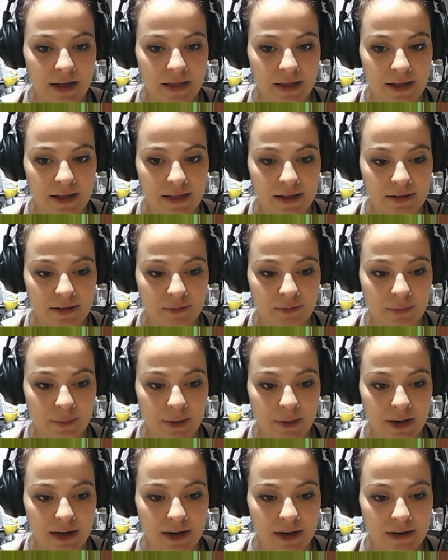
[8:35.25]
that's what we're
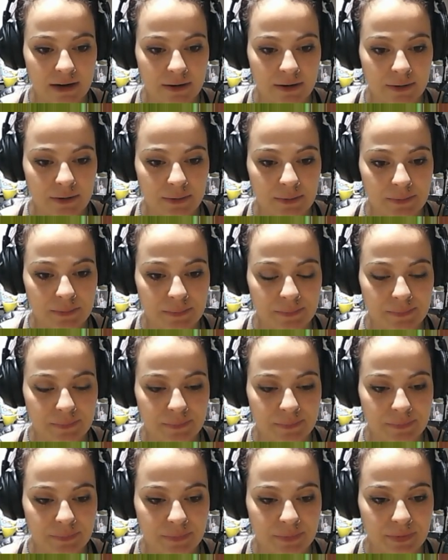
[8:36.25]
going to do.
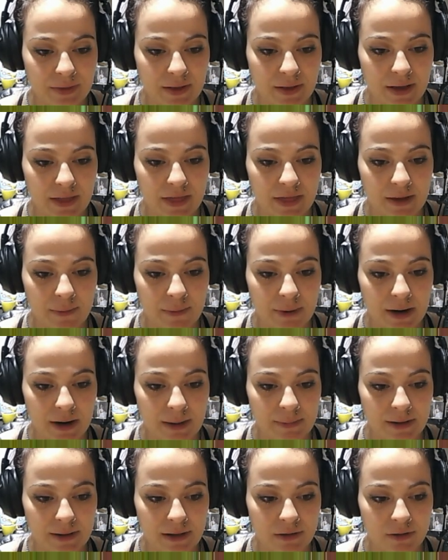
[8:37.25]
I think we're going
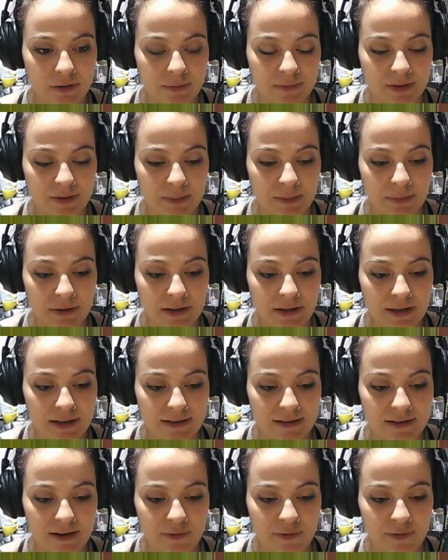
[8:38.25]
to play through them separately
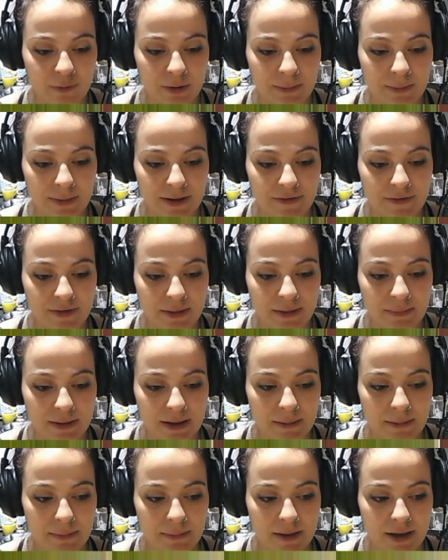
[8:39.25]
instead of one big
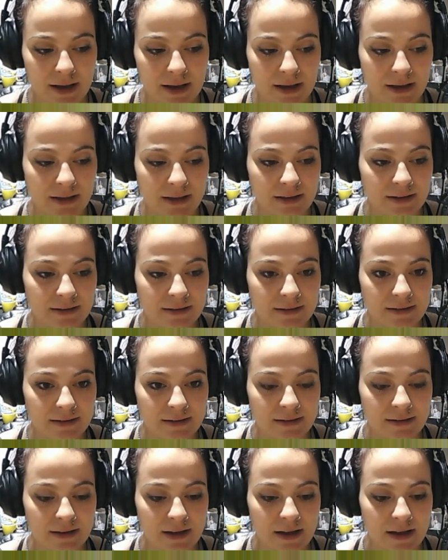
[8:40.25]
family,
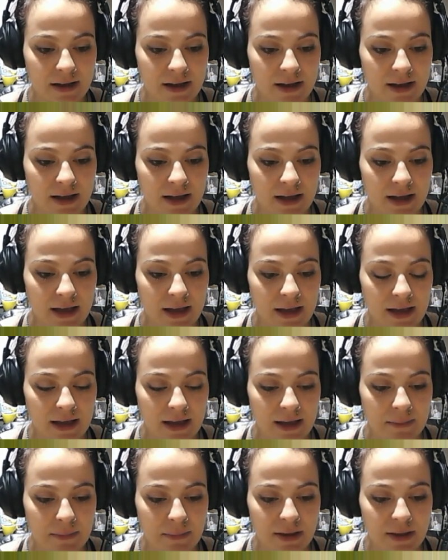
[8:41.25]
because it
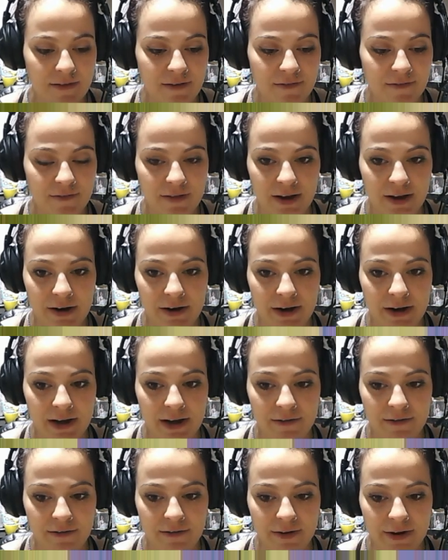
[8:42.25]
can be
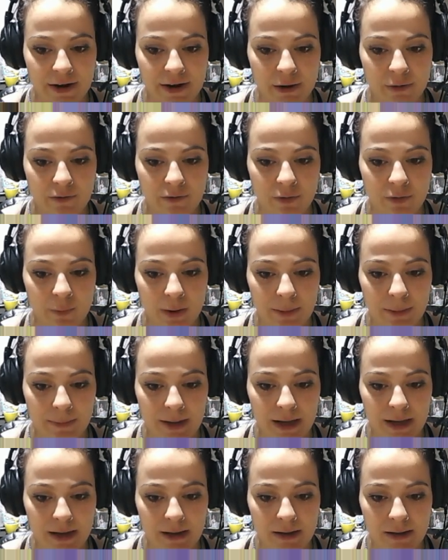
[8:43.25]
very, very
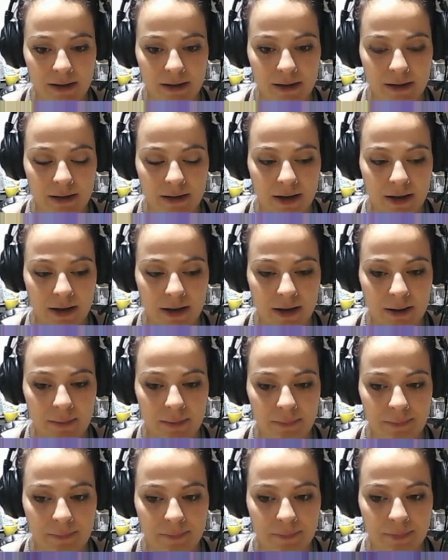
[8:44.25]
overwhelming.
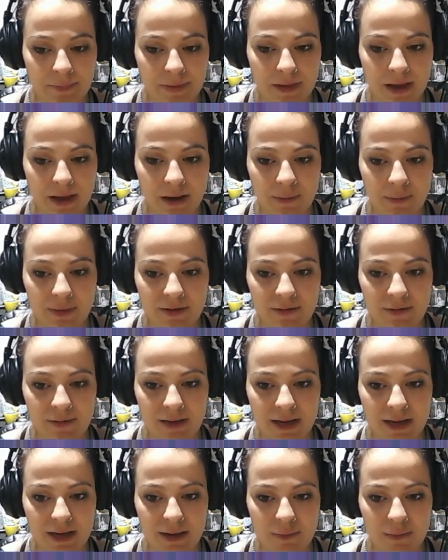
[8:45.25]
And we do
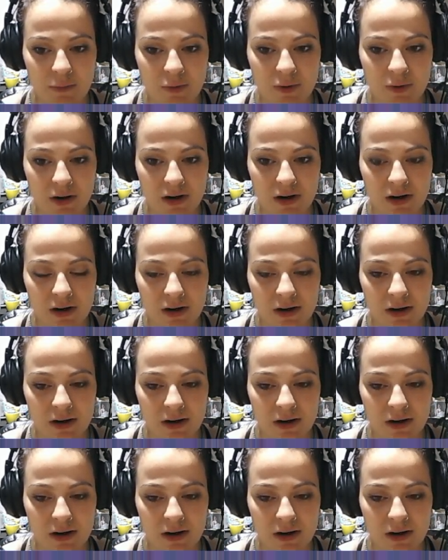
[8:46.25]
need more